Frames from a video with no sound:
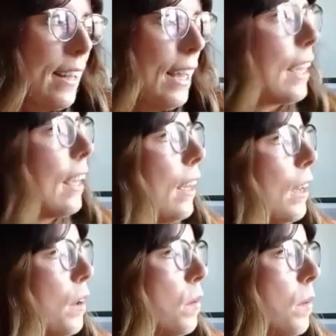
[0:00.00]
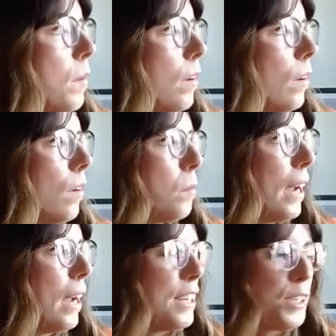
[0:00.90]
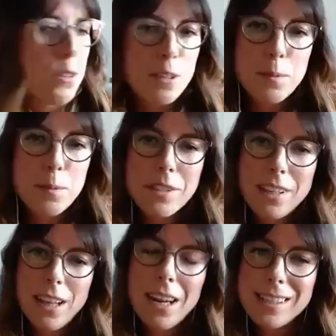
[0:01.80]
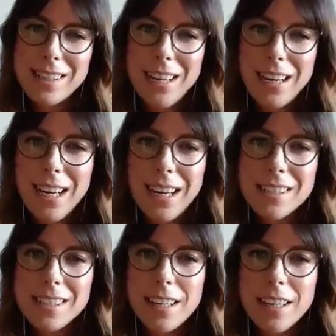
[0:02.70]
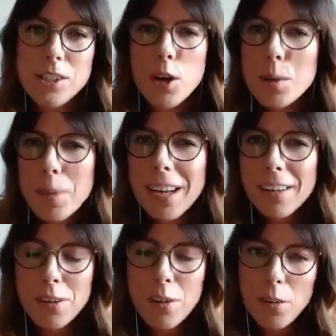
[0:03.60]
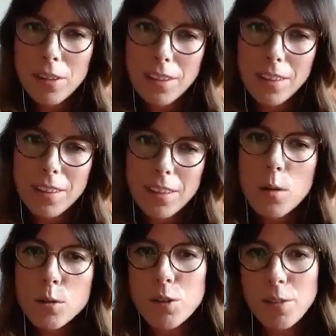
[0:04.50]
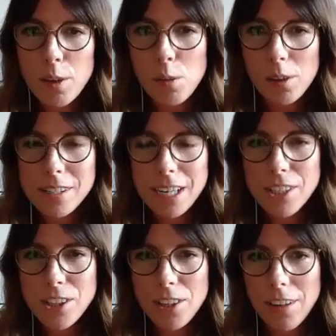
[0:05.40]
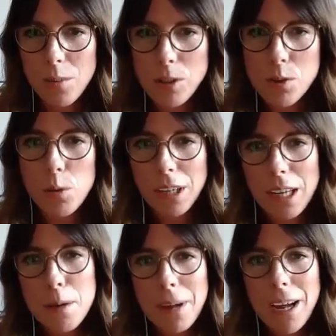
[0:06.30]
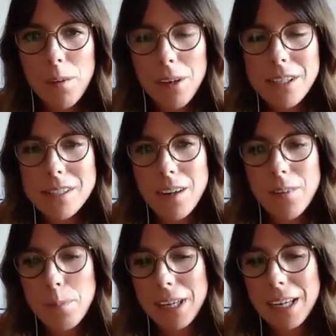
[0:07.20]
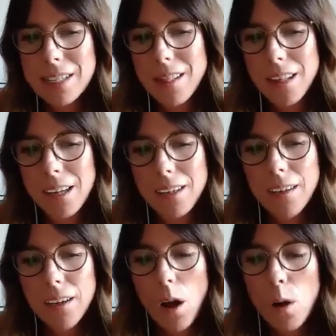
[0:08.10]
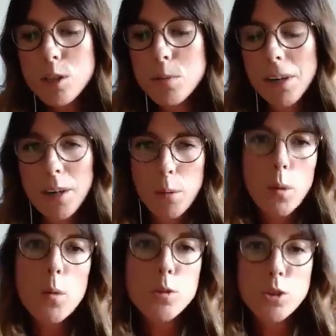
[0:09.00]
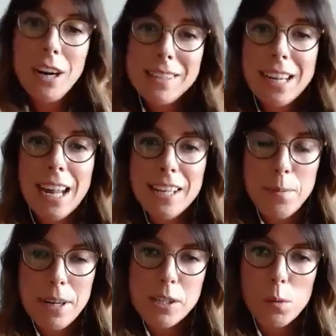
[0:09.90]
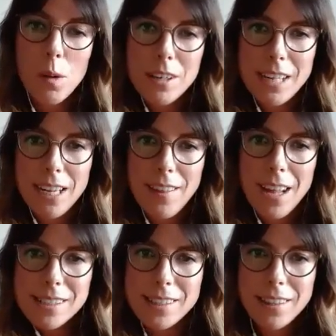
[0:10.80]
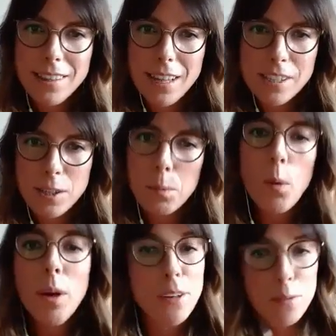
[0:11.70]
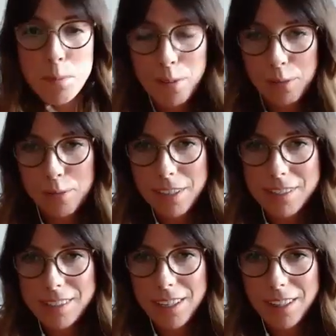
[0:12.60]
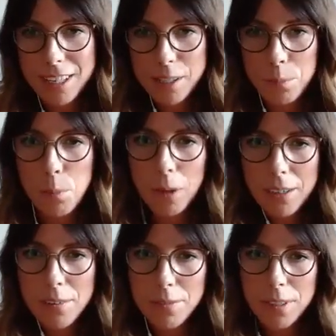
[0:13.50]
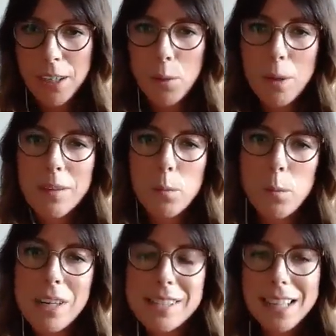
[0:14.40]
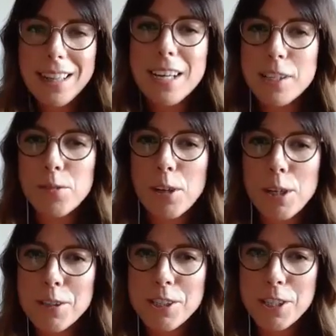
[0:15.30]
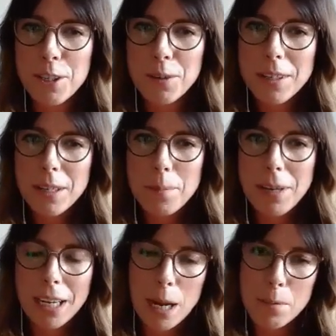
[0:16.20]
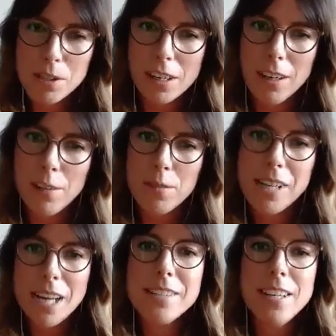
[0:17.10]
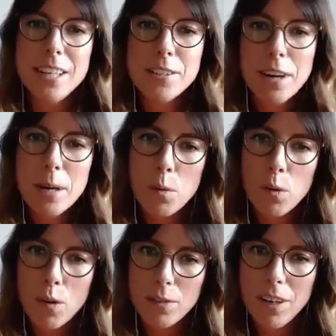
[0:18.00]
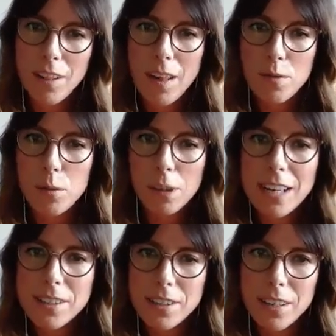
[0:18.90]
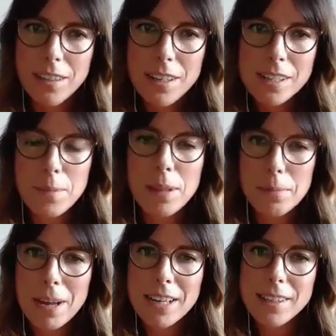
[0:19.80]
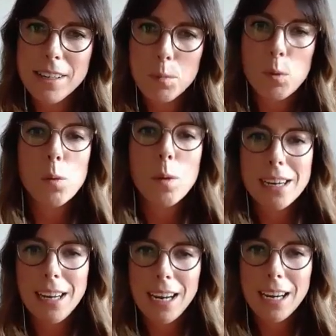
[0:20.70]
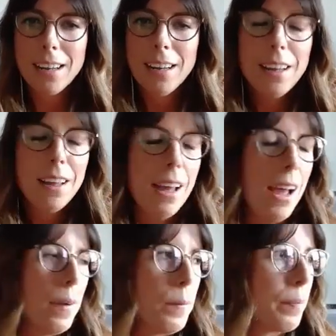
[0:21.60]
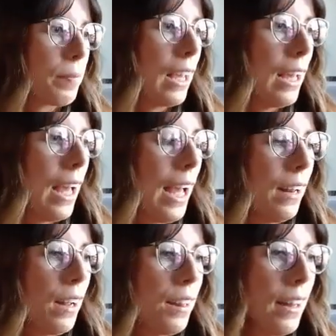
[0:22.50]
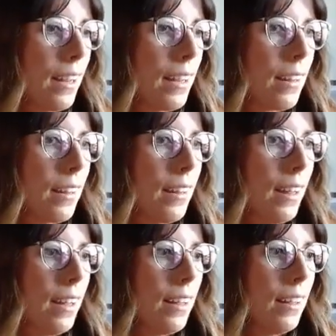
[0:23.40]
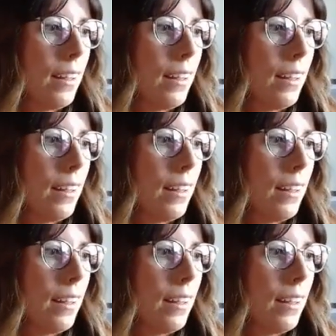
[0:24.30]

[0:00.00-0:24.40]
like, my initial response to that is that it is so dependent on the culture of the organization that we're talking about and stuff, because I think ultimately we're all trying to get to better quality. That's the point of moving faster. That's the point of, you know, we see that as a route to being able to kind of test and iterate more often, and therefore get to something better more quickly. And I think that